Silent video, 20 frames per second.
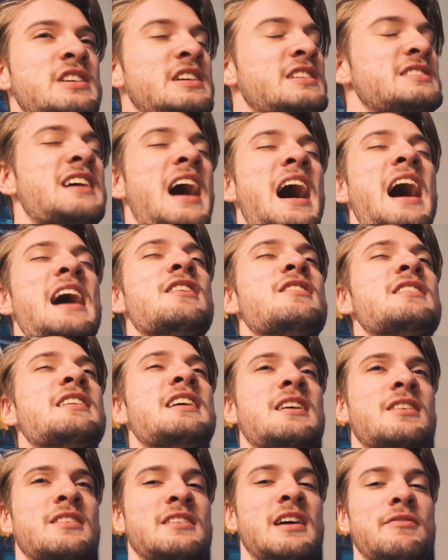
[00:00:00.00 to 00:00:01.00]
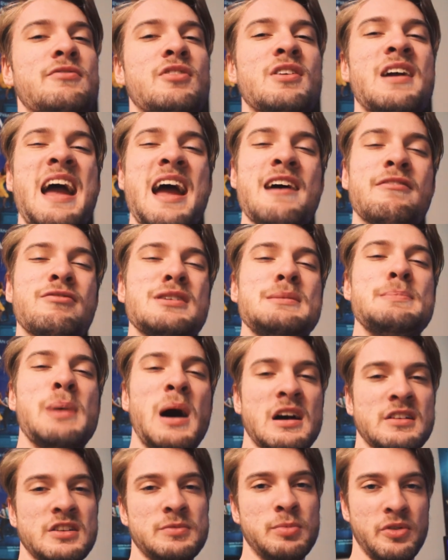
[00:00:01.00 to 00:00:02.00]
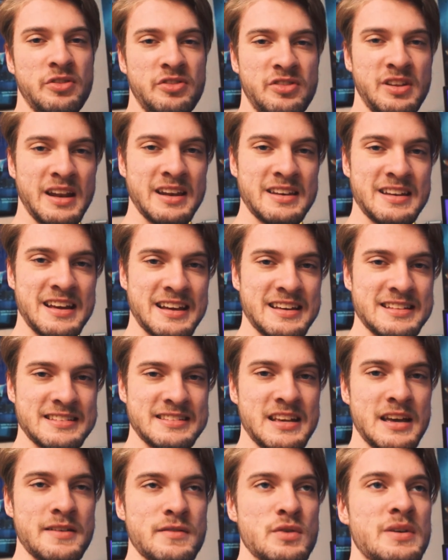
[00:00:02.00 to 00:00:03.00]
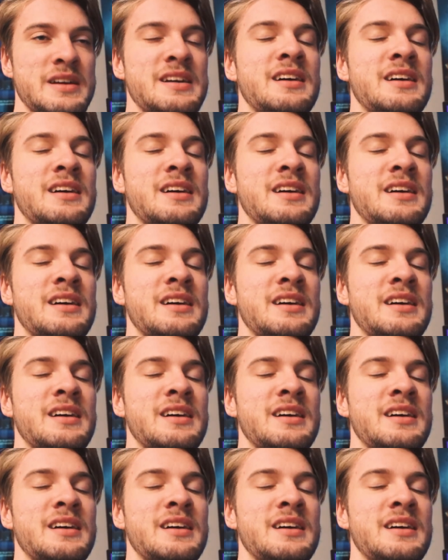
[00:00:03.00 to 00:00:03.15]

the entire internet for every possible cent it can save you.